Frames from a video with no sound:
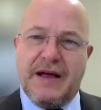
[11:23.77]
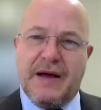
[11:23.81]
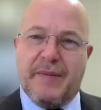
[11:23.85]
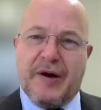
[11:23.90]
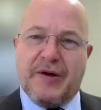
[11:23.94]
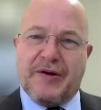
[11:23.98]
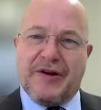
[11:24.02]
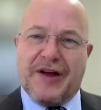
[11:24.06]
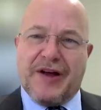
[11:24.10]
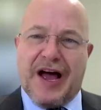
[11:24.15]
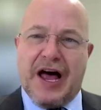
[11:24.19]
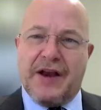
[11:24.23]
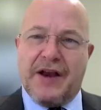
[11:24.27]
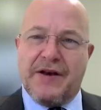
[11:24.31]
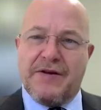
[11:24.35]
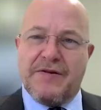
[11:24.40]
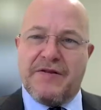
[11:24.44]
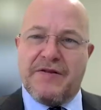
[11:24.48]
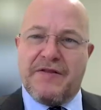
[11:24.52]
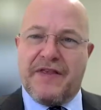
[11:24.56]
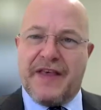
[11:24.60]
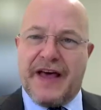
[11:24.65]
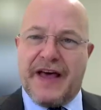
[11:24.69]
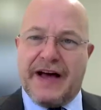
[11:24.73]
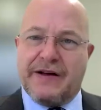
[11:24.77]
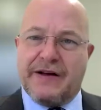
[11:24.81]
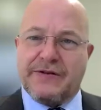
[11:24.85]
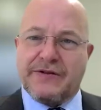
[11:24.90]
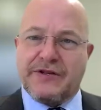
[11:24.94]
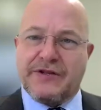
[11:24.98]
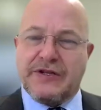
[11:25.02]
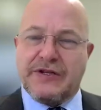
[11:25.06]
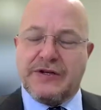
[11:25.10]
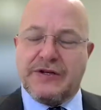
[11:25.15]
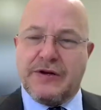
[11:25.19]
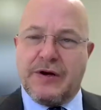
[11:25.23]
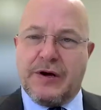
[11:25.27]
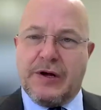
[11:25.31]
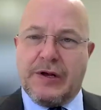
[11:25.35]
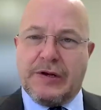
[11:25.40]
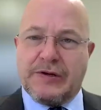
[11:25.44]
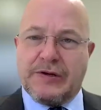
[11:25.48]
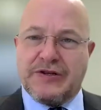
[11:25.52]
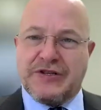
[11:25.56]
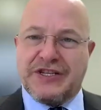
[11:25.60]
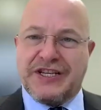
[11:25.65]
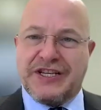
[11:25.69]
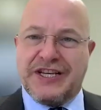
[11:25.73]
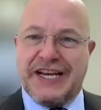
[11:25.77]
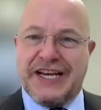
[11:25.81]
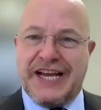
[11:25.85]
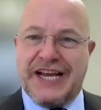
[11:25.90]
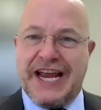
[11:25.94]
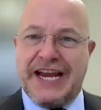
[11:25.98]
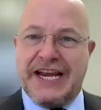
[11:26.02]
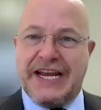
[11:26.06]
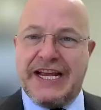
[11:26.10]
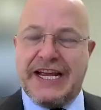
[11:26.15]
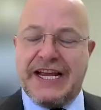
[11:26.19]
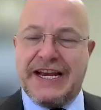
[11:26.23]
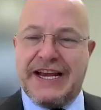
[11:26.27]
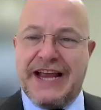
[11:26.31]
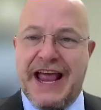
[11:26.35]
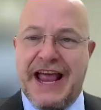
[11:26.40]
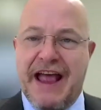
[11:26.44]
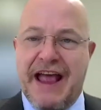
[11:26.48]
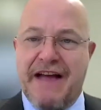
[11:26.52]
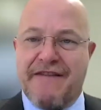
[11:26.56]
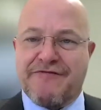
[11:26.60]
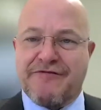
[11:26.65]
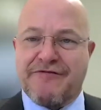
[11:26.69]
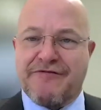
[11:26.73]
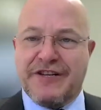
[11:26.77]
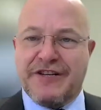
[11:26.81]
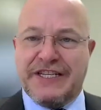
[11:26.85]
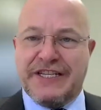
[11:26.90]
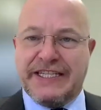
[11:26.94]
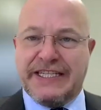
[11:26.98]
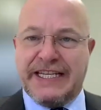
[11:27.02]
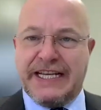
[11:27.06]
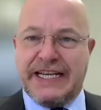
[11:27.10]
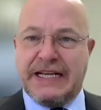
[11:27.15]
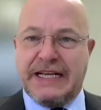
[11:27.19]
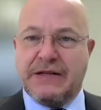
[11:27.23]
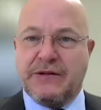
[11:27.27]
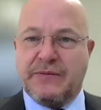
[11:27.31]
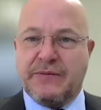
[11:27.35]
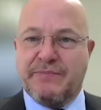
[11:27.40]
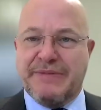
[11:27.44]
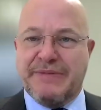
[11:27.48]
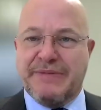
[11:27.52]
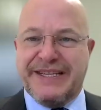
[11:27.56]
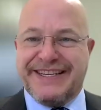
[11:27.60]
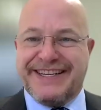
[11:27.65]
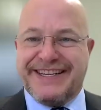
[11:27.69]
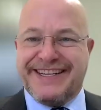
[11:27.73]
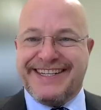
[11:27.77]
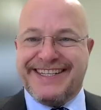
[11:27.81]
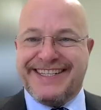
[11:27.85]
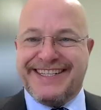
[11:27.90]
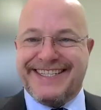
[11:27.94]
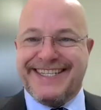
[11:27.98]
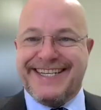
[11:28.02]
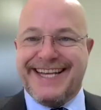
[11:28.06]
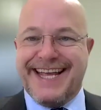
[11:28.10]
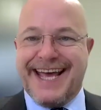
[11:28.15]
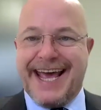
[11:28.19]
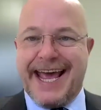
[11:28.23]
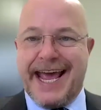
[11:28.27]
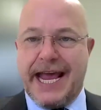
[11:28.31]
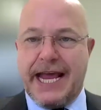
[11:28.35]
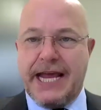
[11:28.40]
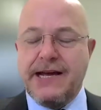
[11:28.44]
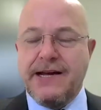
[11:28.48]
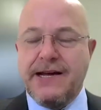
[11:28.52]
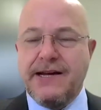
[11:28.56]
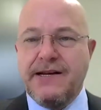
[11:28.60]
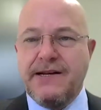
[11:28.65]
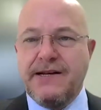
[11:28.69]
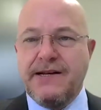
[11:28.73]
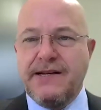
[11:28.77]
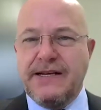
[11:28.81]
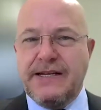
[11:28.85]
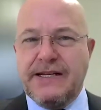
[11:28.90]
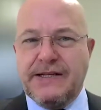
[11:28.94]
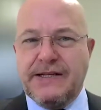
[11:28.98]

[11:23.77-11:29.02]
about $100,000 Canadian every single business day.